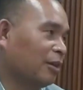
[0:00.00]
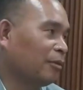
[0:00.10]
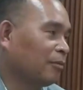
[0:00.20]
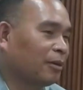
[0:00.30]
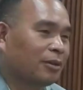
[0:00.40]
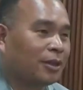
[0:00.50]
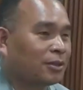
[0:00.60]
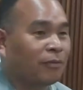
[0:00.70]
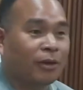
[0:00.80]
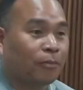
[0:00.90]
Every party is
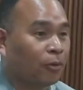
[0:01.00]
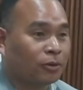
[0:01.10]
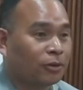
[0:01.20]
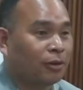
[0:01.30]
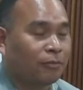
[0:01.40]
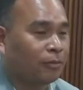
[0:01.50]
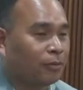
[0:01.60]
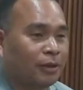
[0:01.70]
very important. Everybody.